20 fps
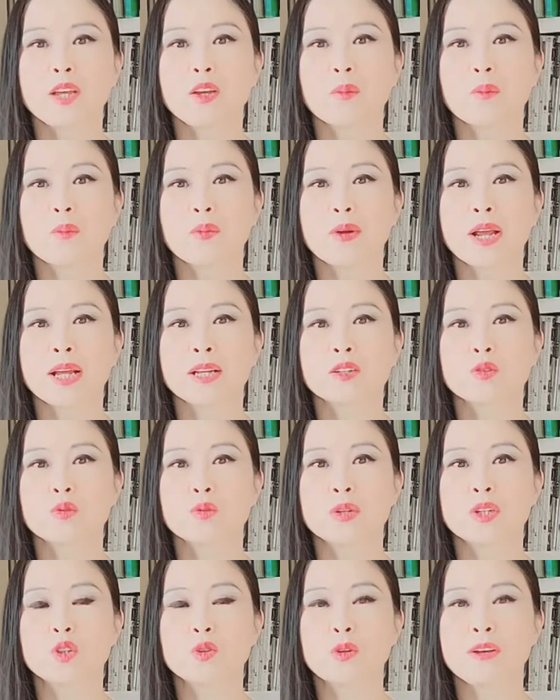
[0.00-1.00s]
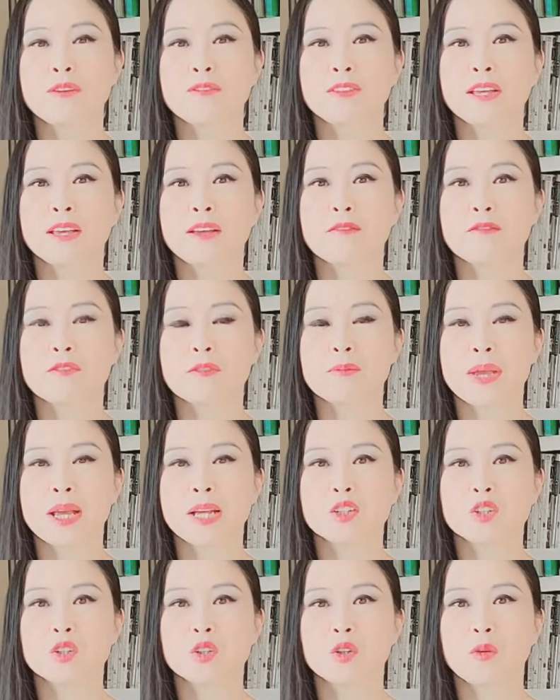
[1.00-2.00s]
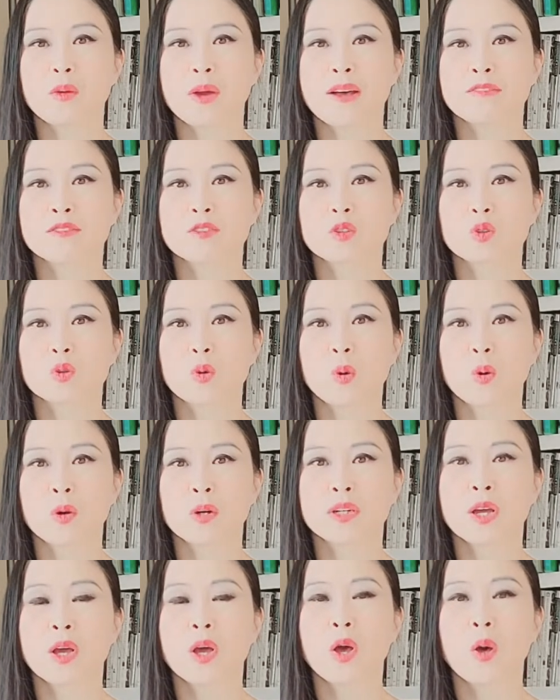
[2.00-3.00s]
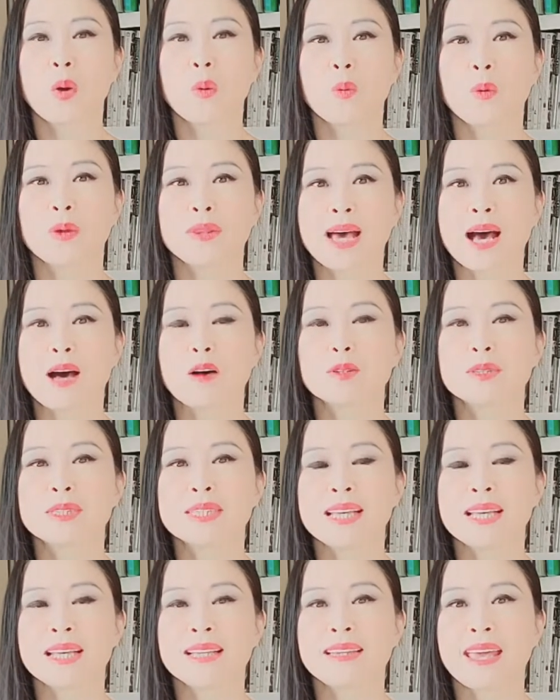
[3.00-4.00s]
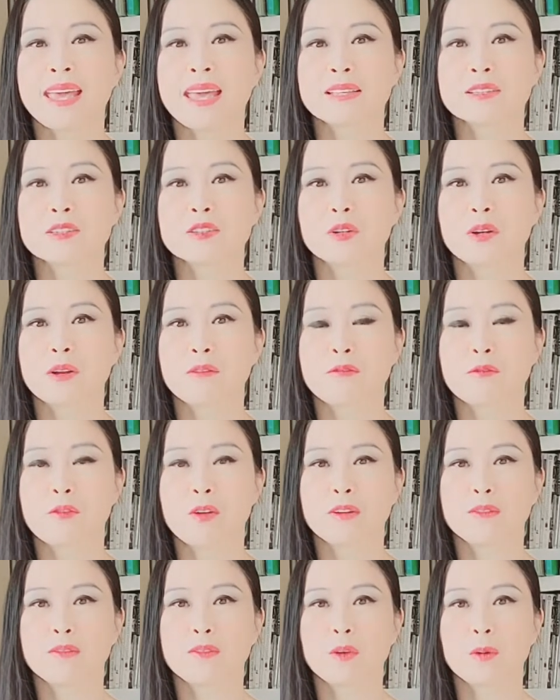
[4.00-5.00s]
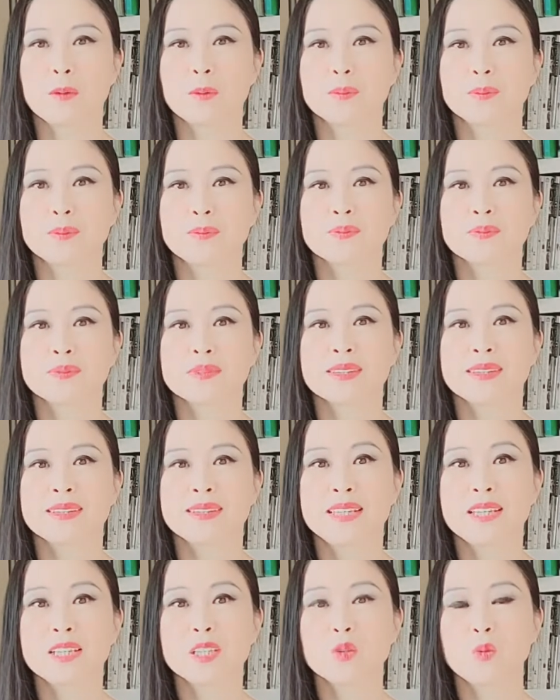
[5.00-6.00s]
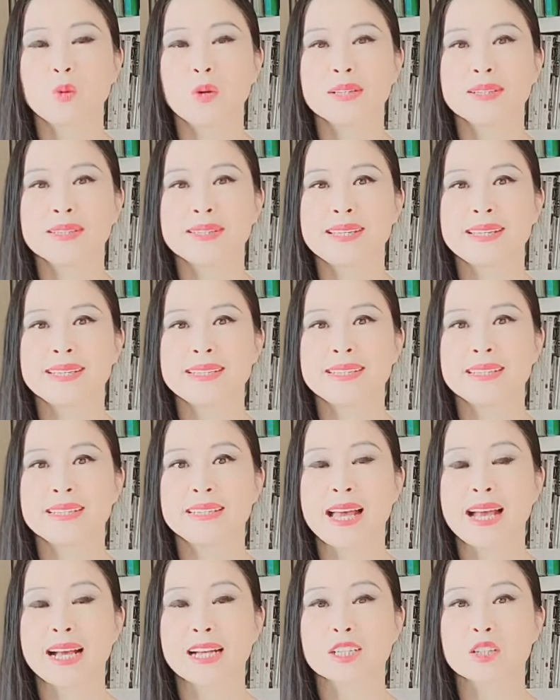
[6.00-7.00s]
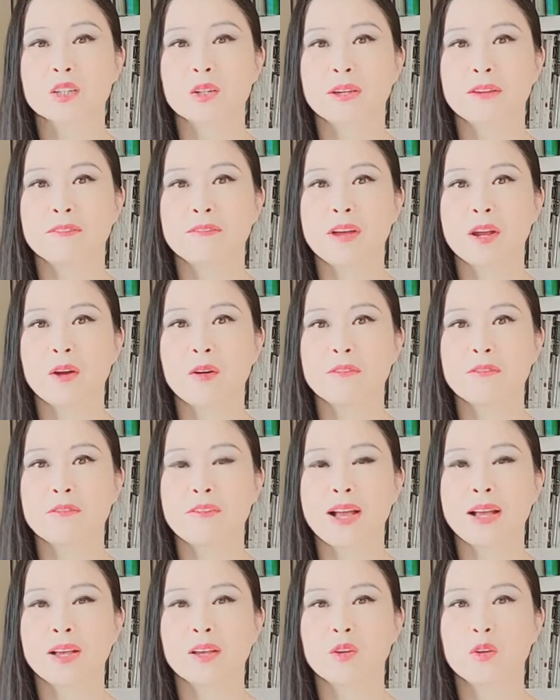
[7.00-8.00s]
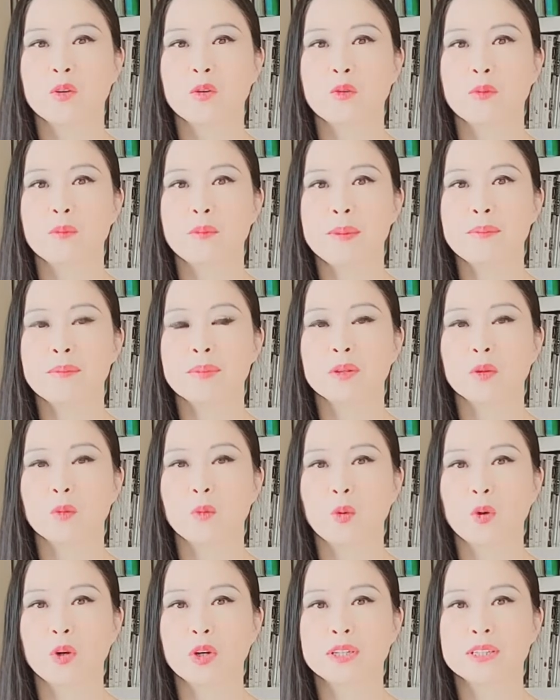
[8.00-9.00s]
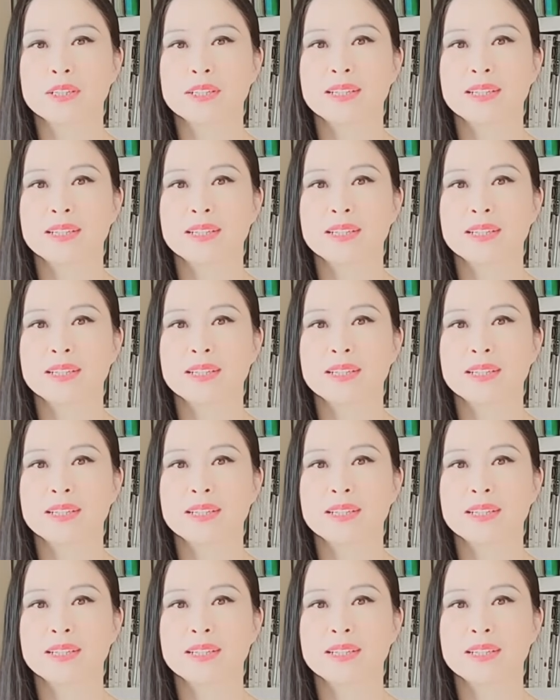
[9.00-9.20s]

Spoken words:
your brain to retrieve the information you have stored without seeing the answer in front of you. This will assist in actually verifying you remember the word.